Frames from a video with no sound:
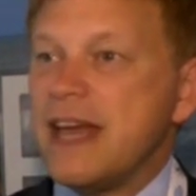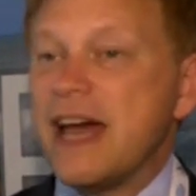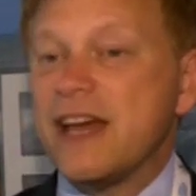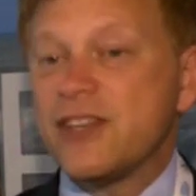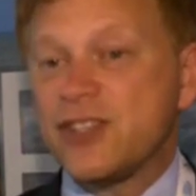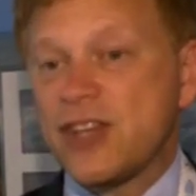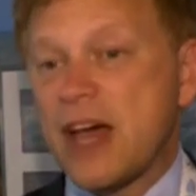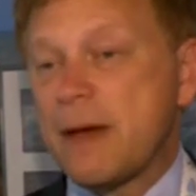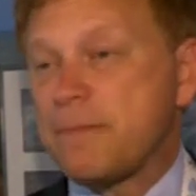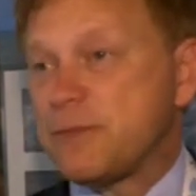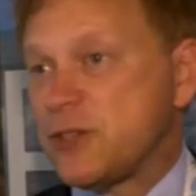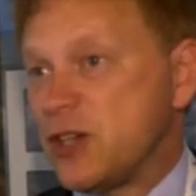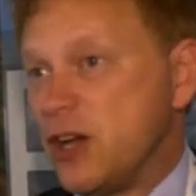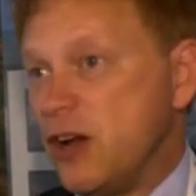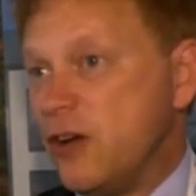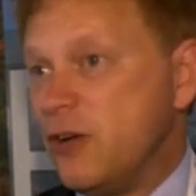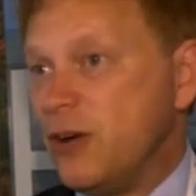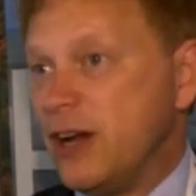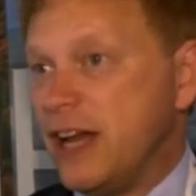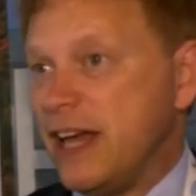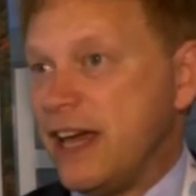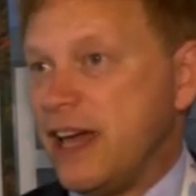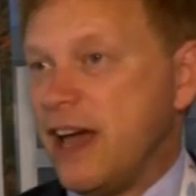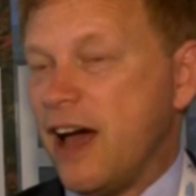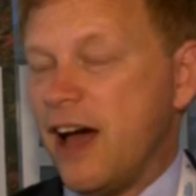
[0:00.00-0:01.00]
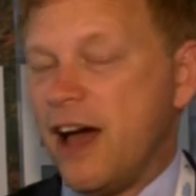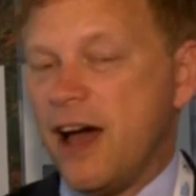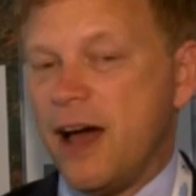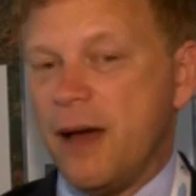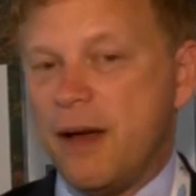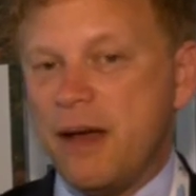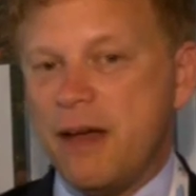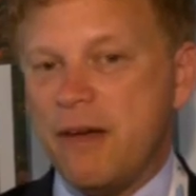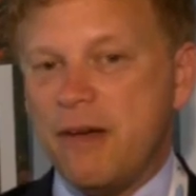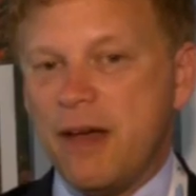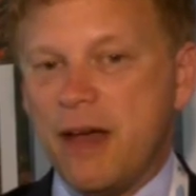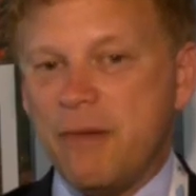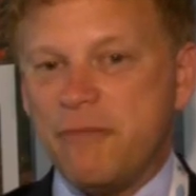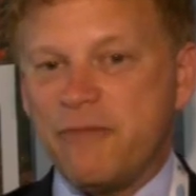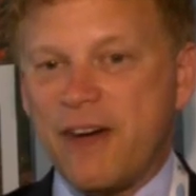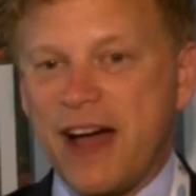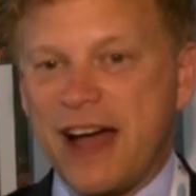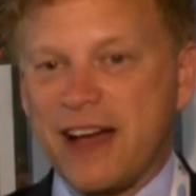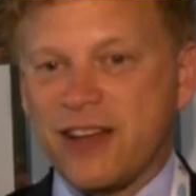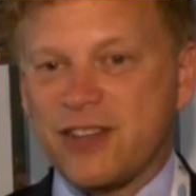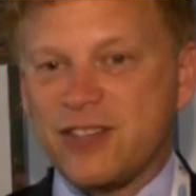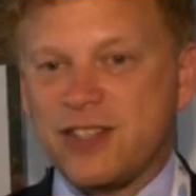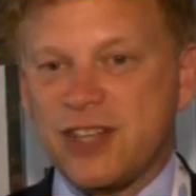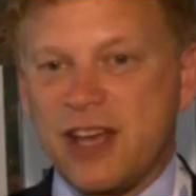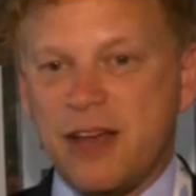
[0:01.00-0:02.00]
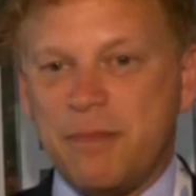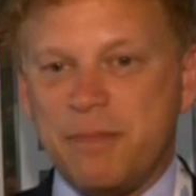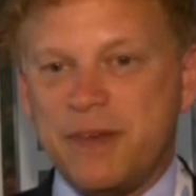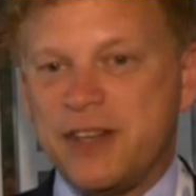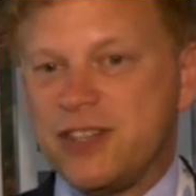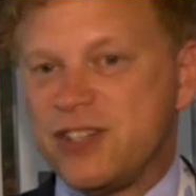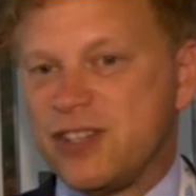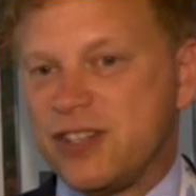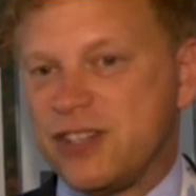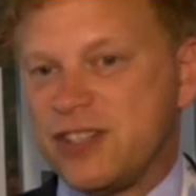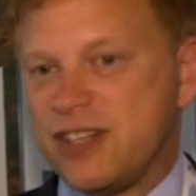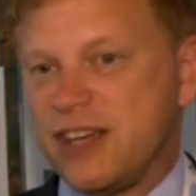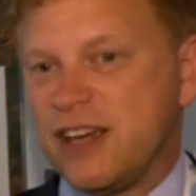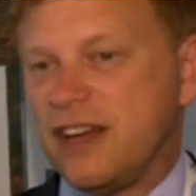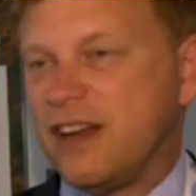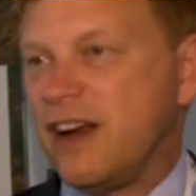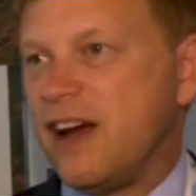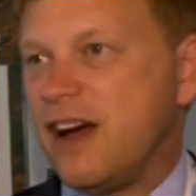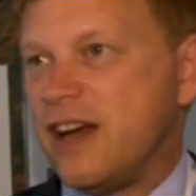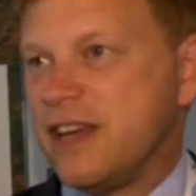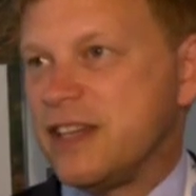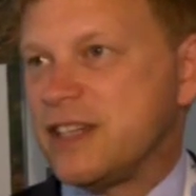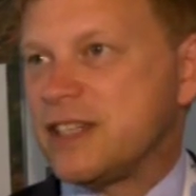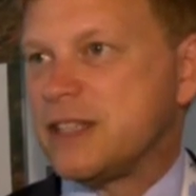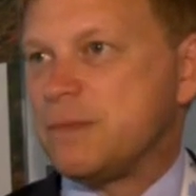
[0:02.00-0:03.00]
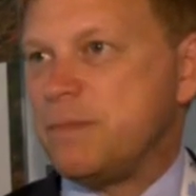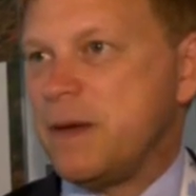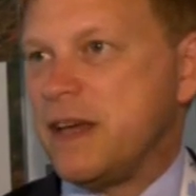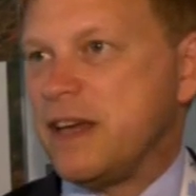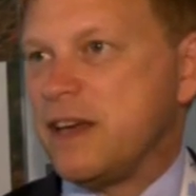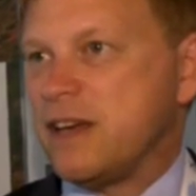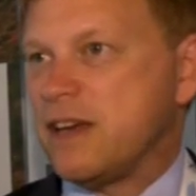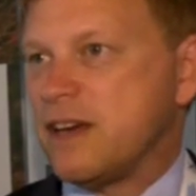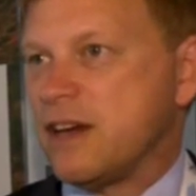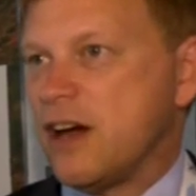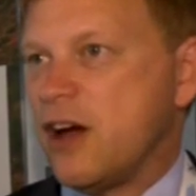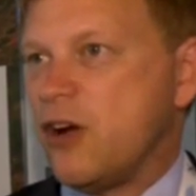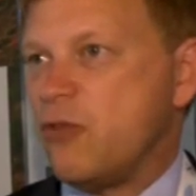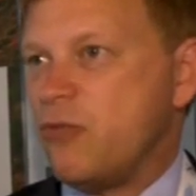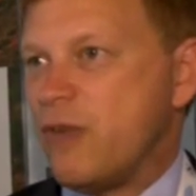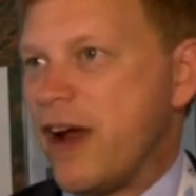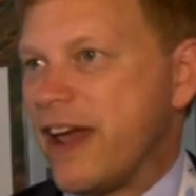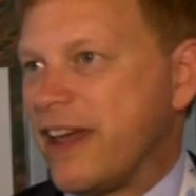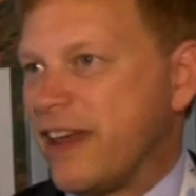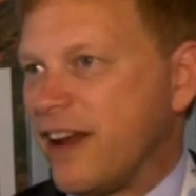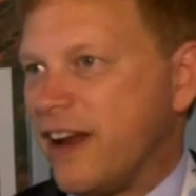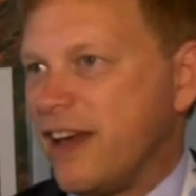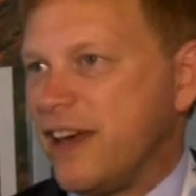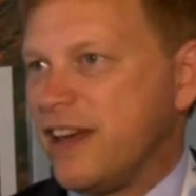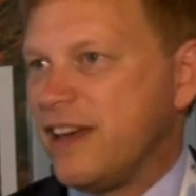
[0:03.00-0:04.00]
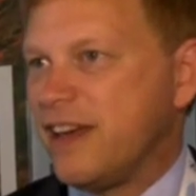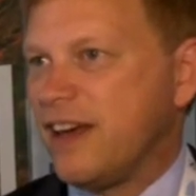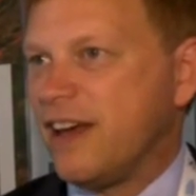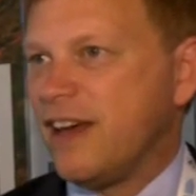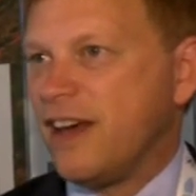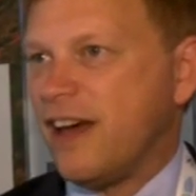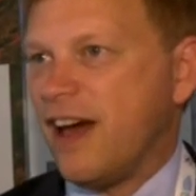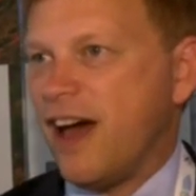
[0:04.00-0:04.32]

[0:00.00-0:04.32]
Yes, absolutely. In fact, Minister Shapps and I speak regularly.